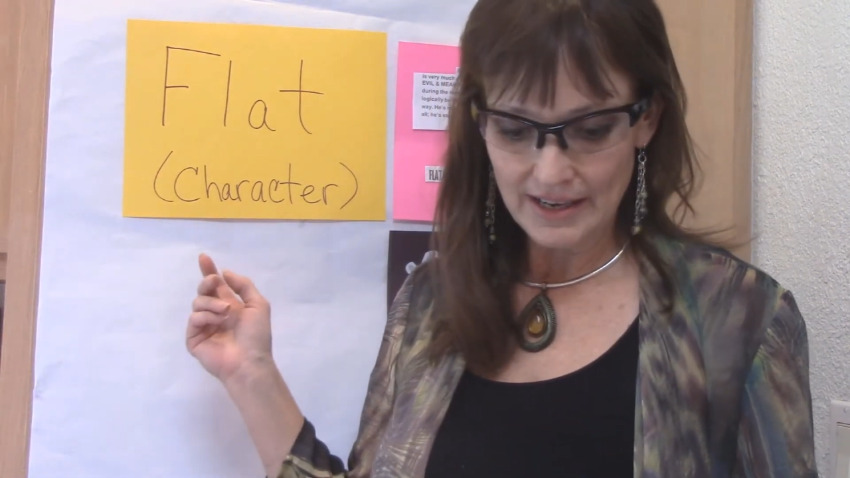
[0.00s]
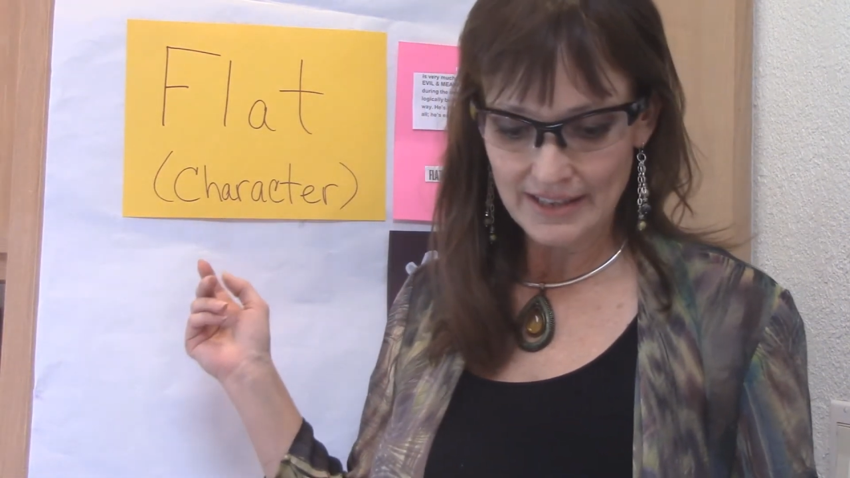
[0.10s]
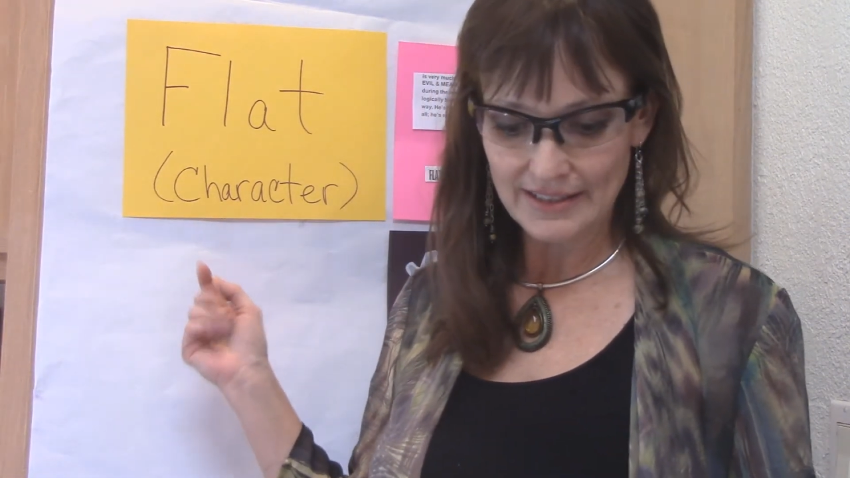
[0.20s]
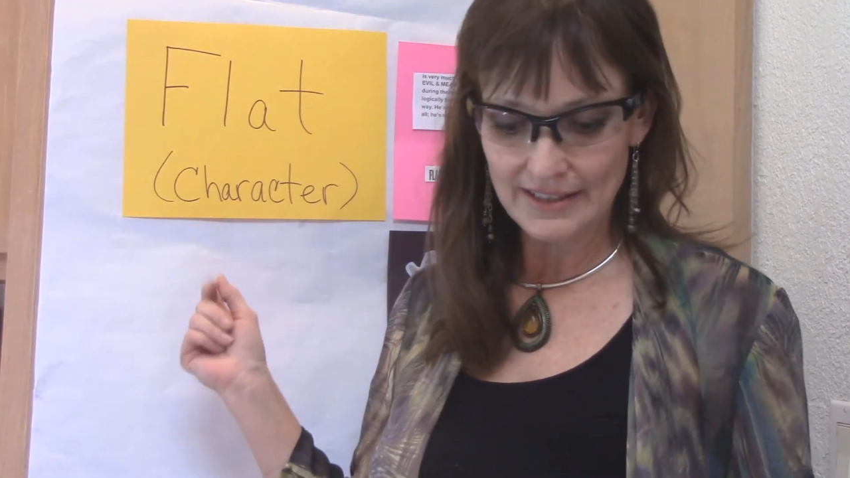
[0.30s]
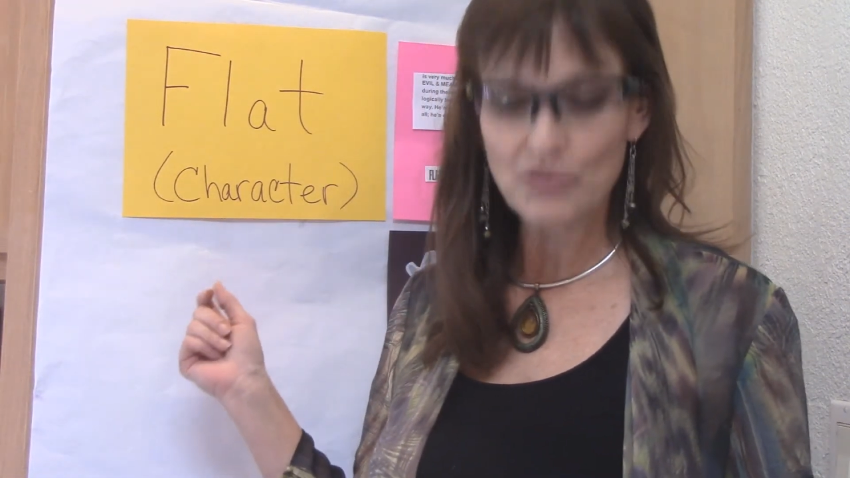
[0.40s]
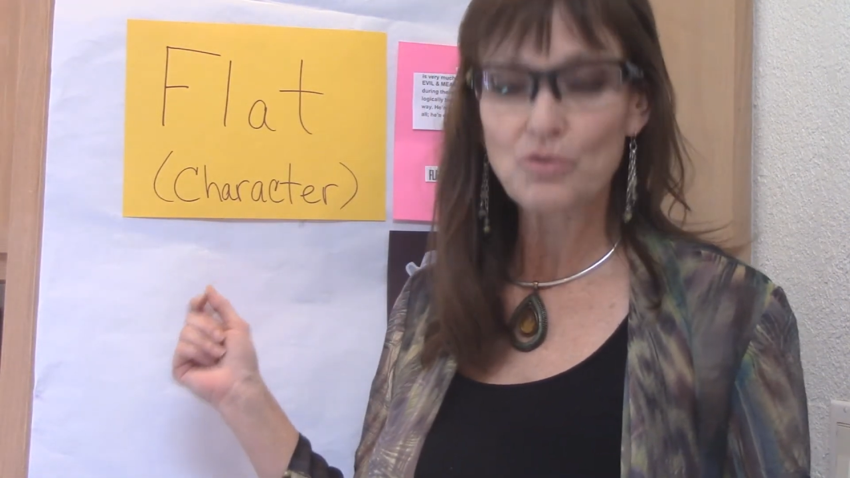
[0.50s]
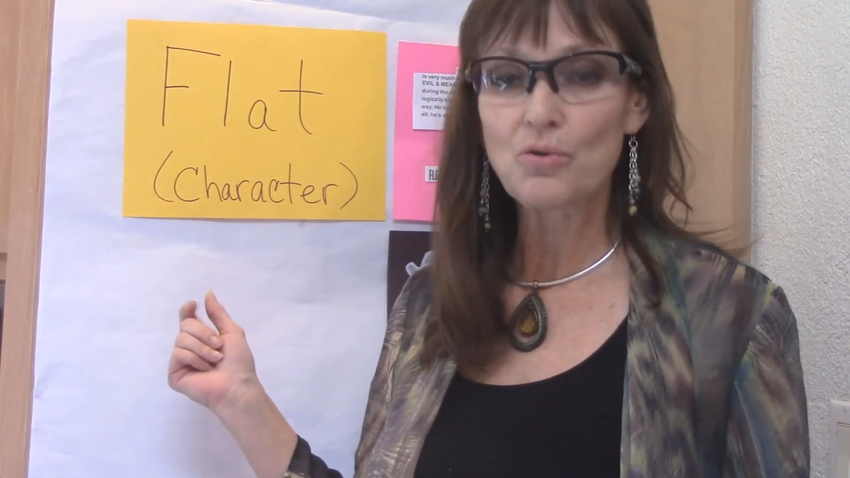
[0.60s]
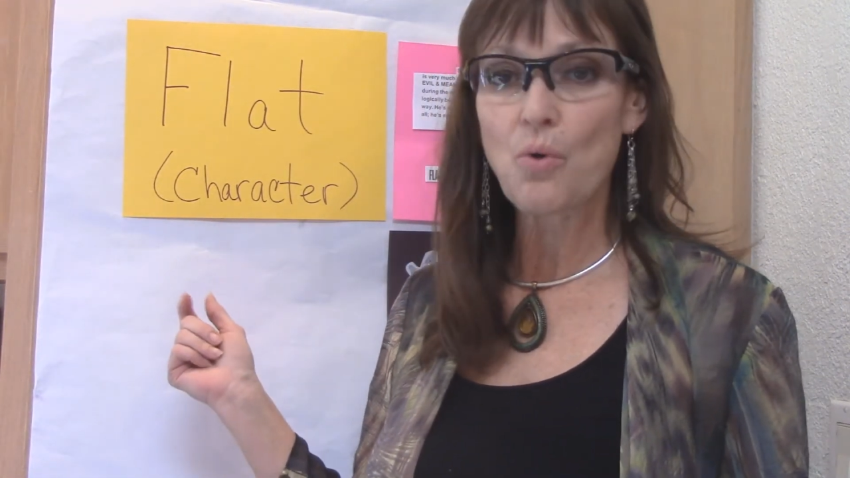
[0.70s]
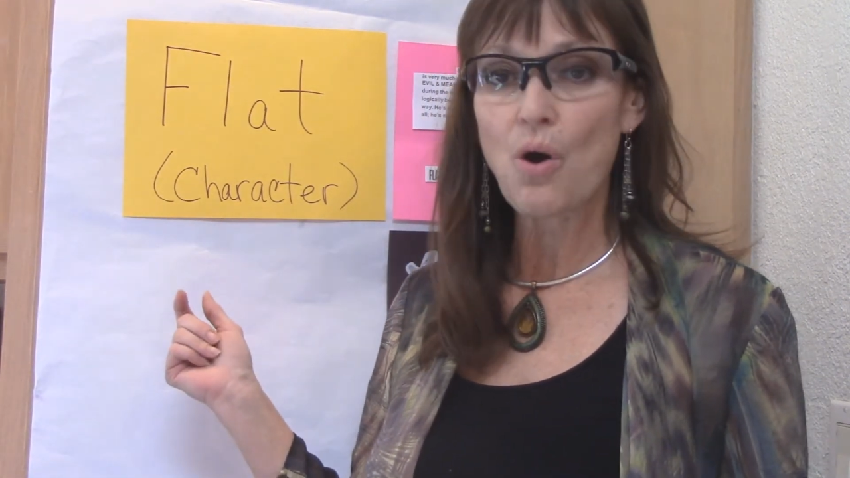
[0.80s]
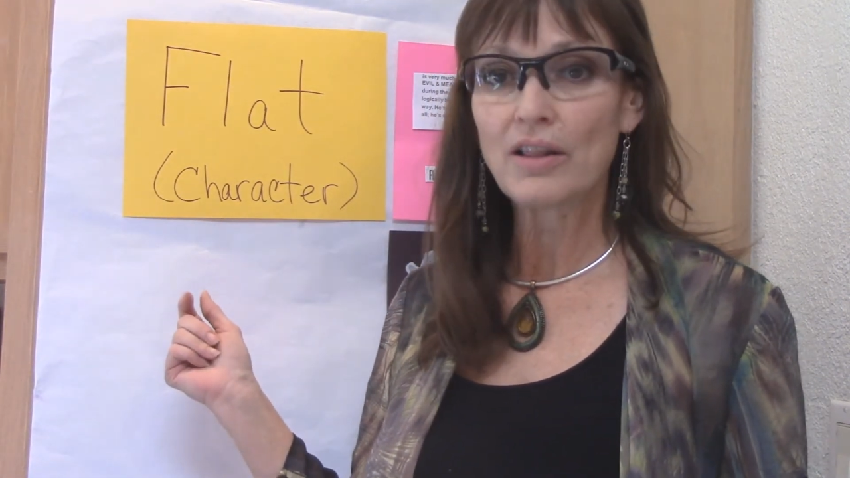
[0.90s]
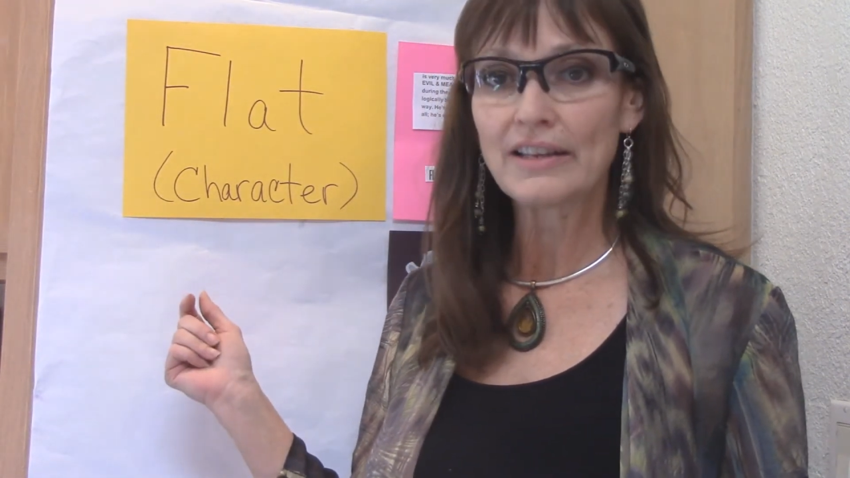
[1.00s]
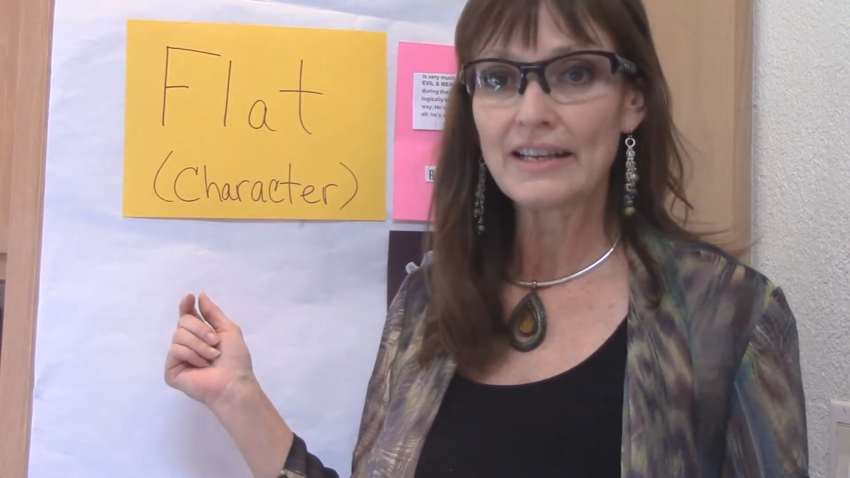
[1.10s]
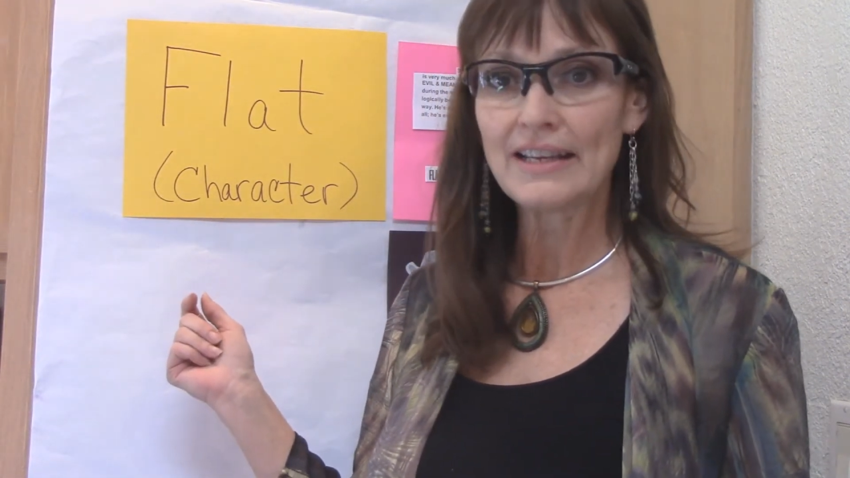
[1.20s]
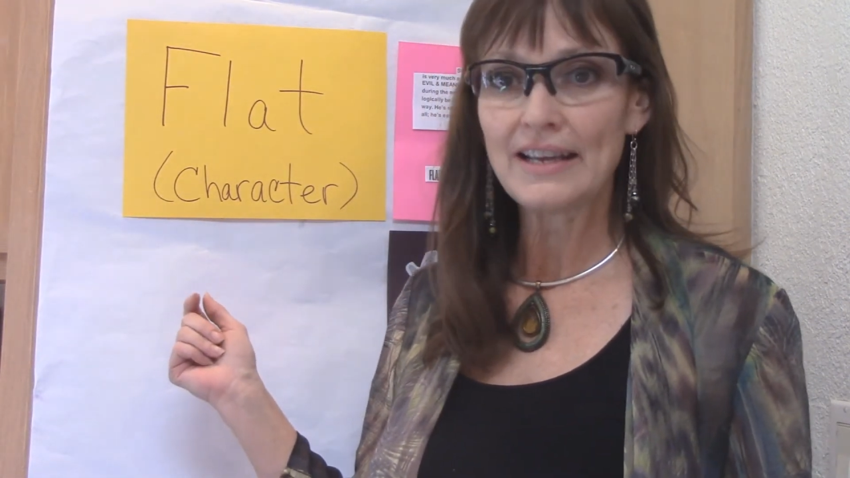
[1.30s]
a single quality